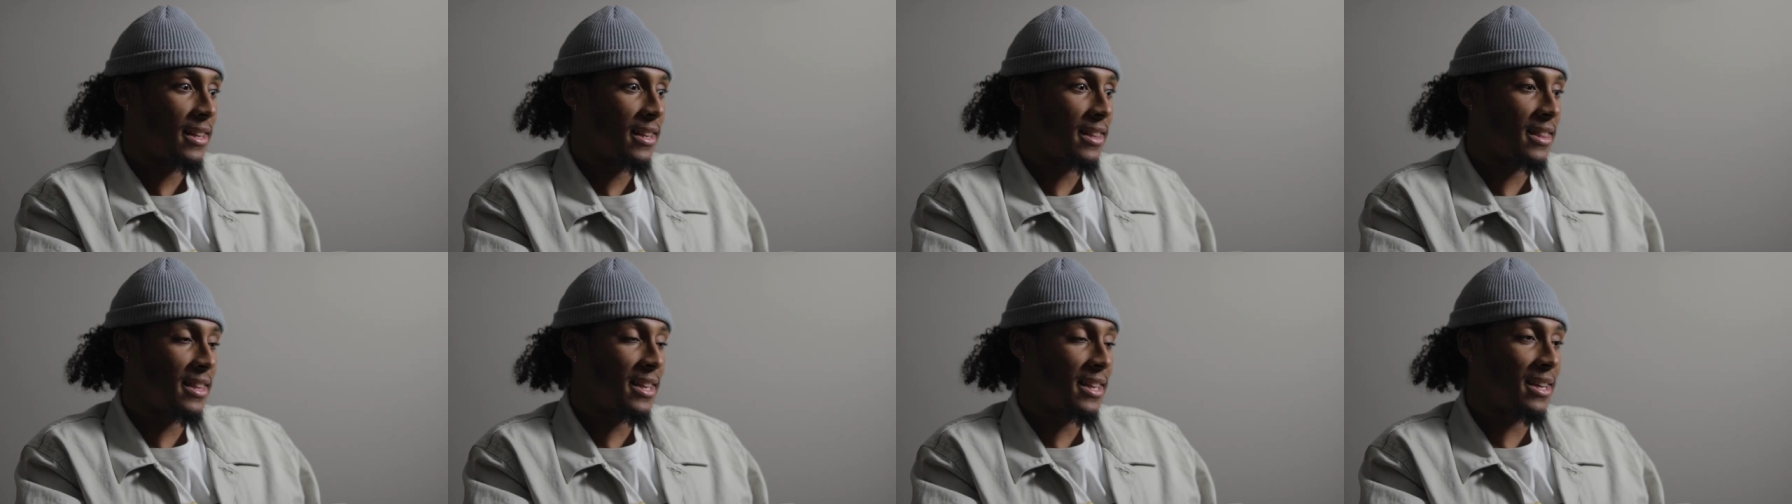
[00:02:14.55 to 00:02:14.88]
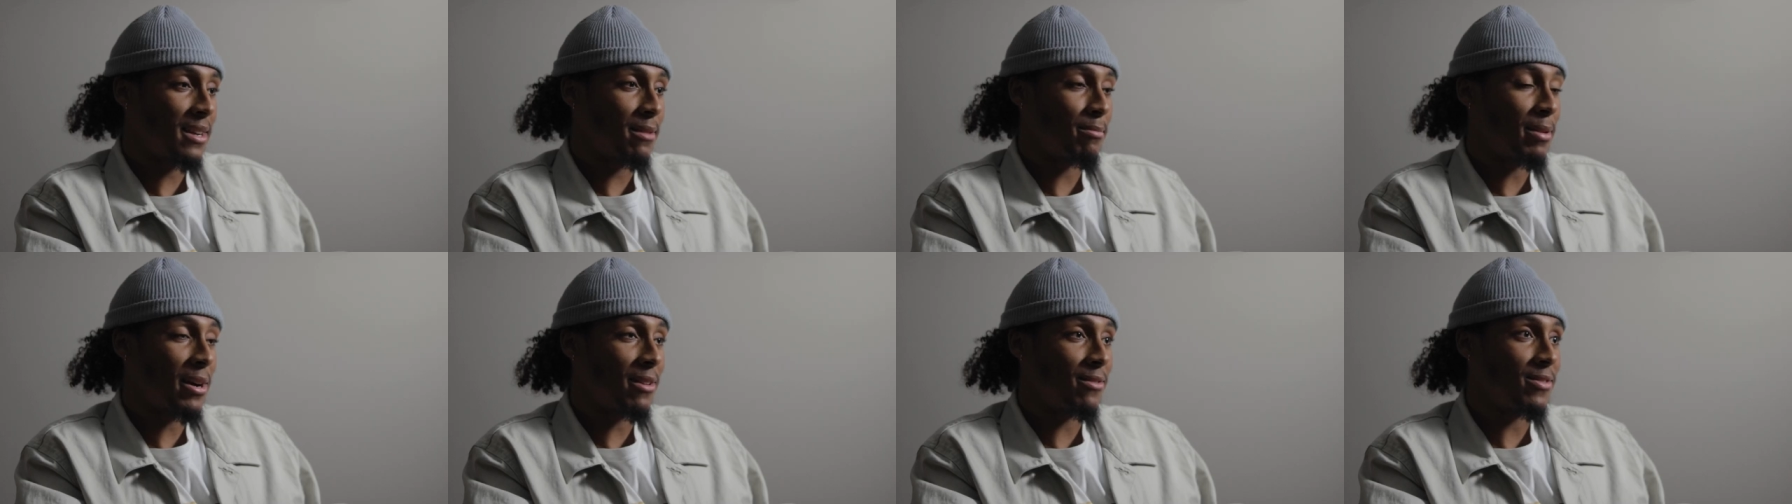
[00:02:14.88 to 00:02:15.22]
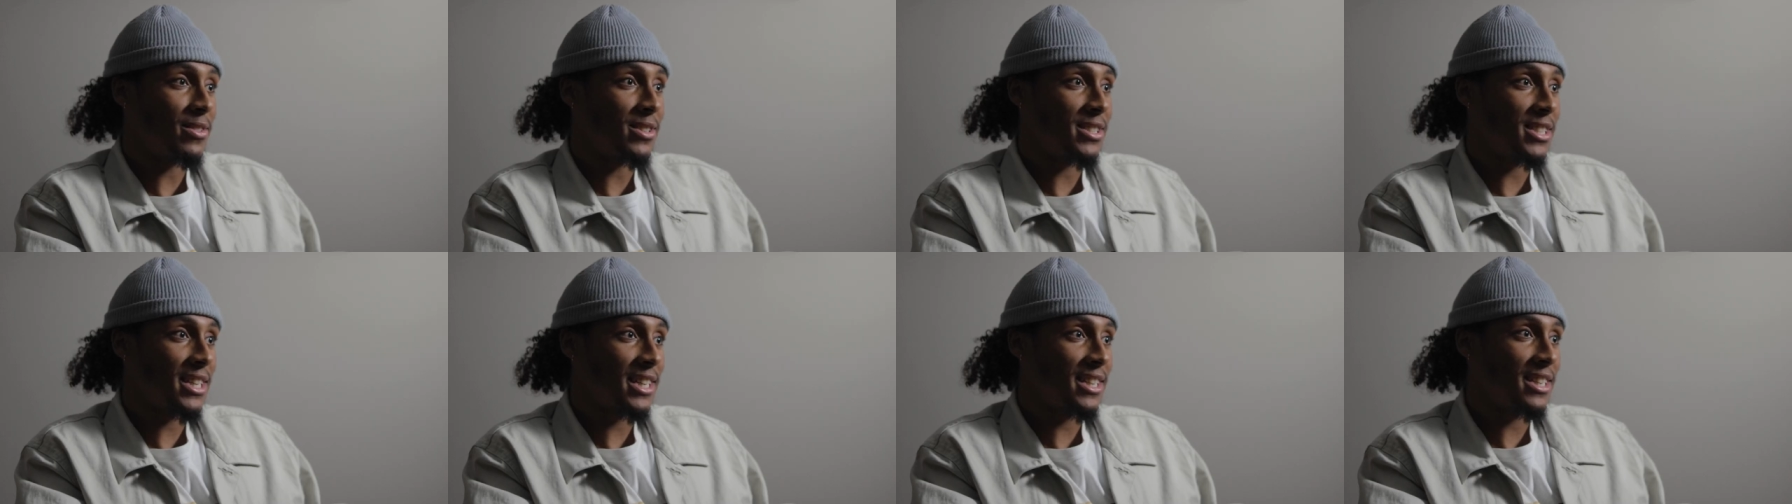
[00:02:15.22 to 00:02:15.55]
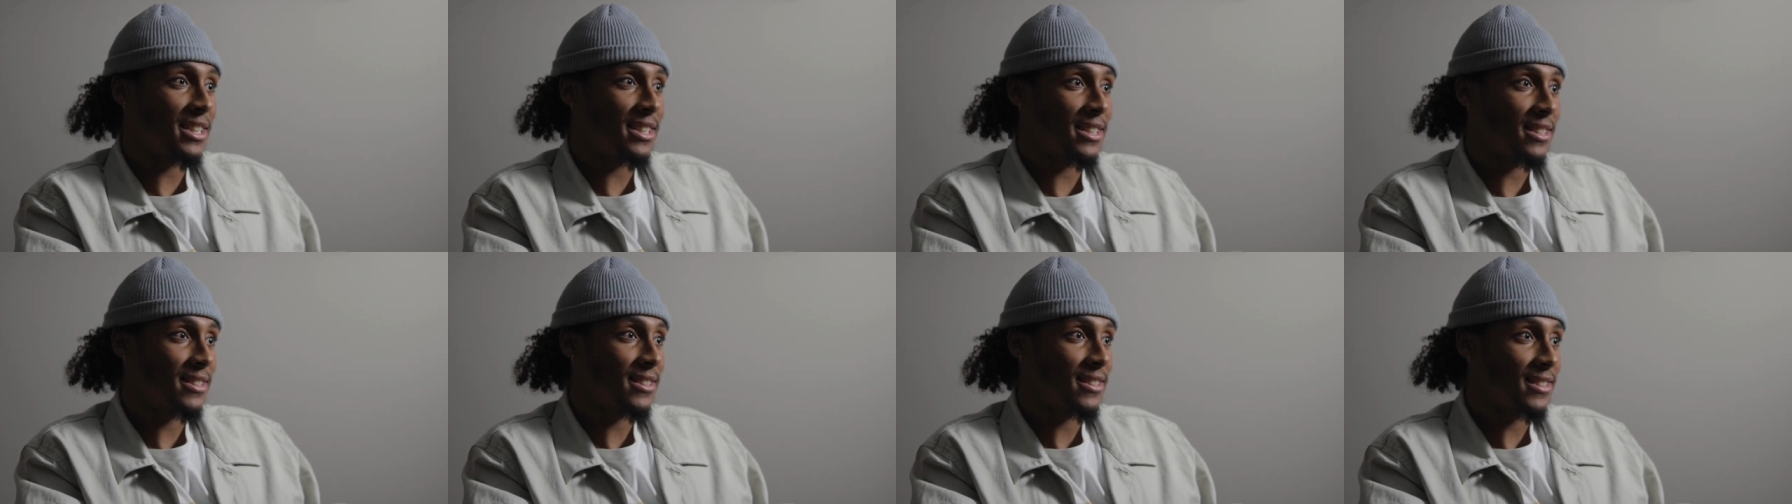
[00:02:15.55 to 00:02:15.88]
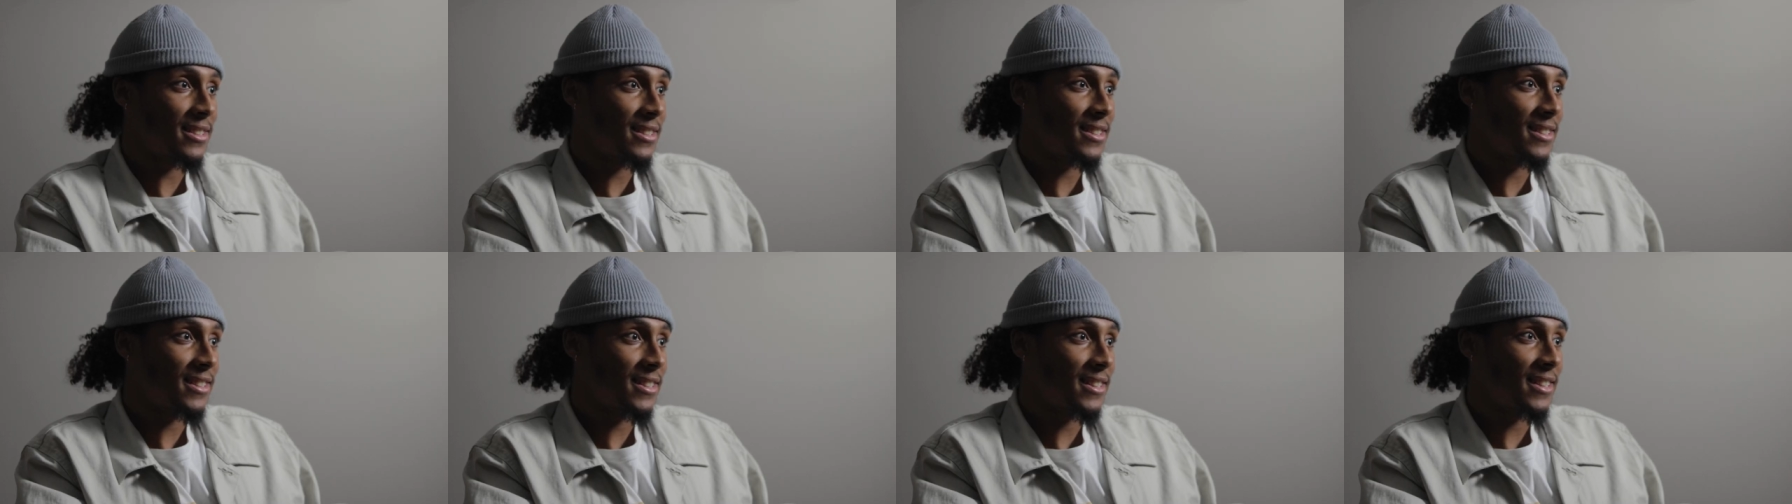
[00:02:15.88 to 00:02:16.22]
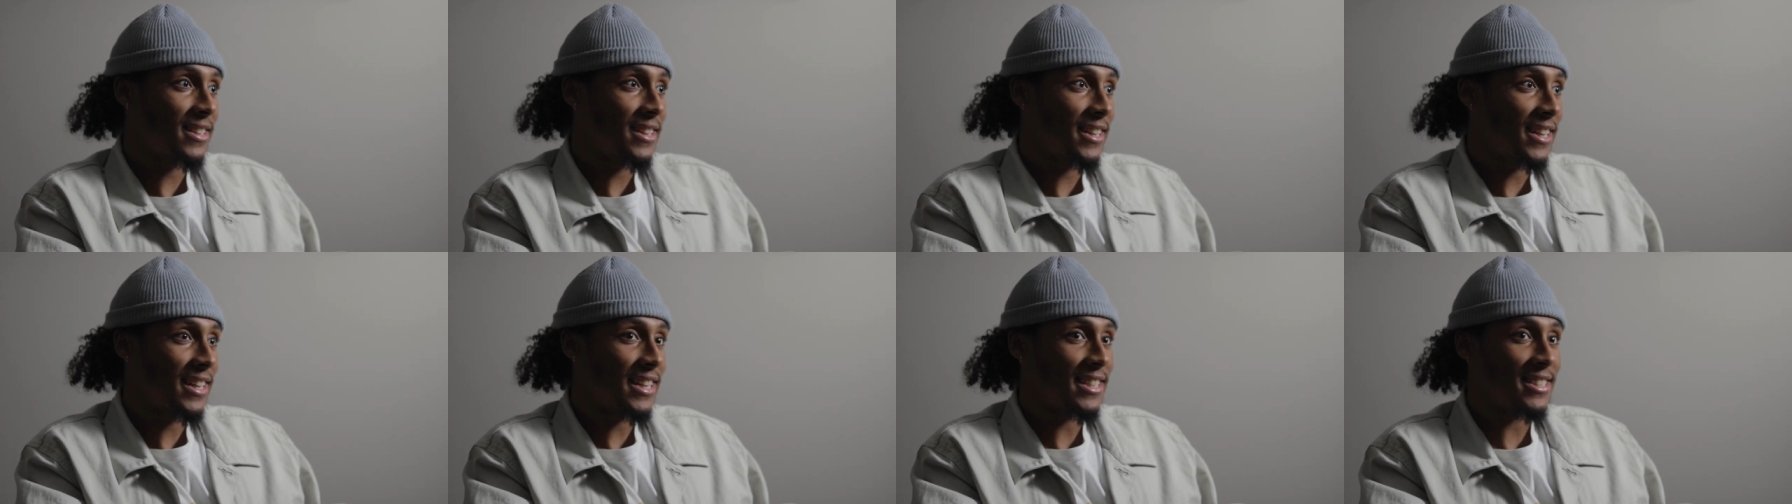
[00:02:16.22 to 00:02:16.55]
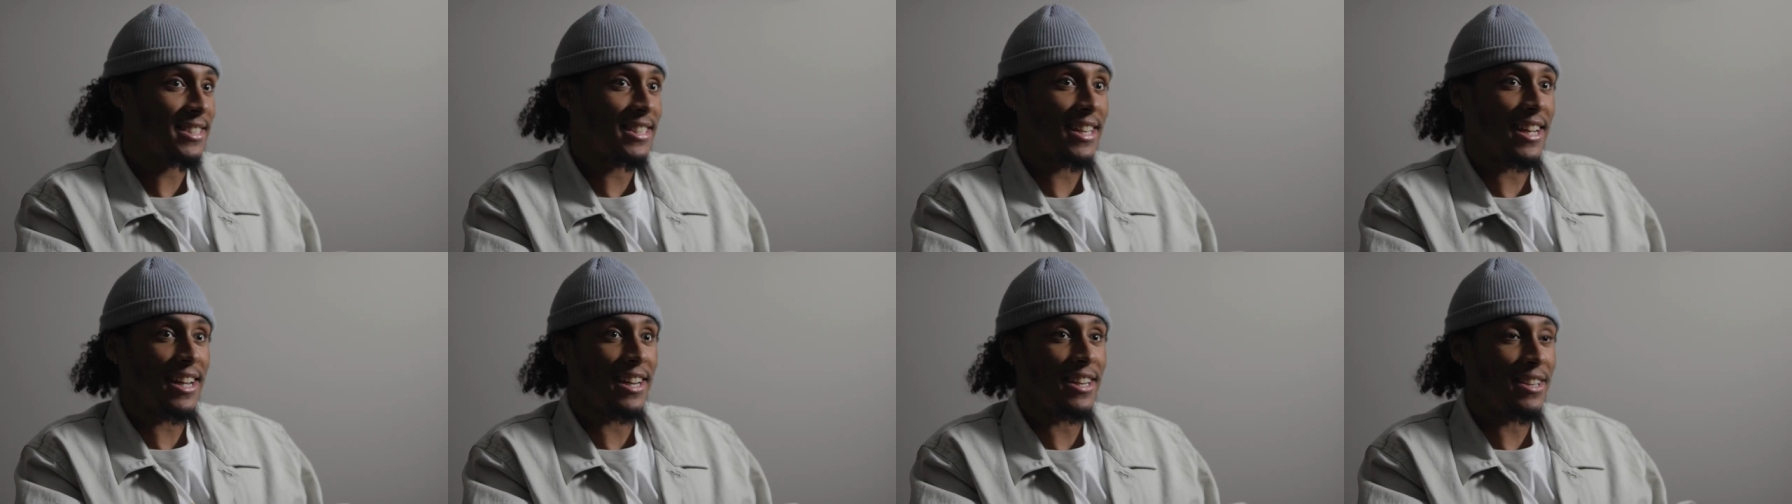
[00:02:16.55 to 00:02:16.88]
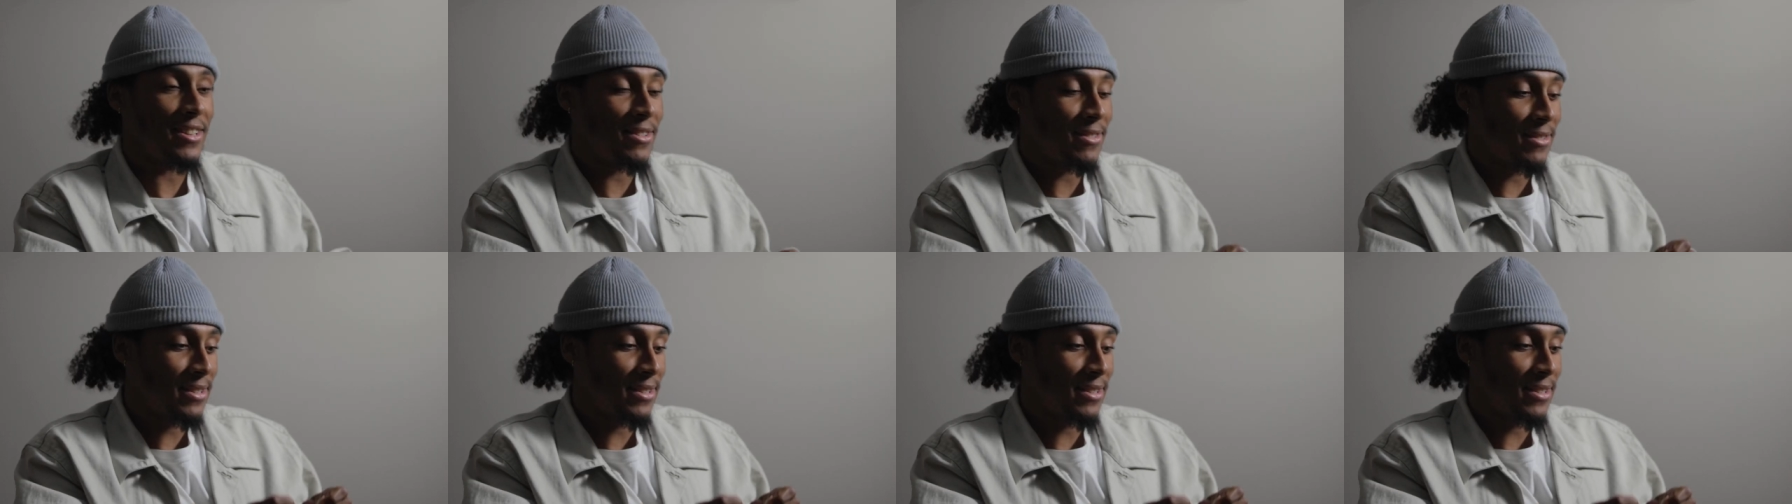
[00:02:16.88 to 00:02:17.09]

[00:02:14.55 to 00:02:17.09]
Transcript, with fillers: The thing about Virginia is that you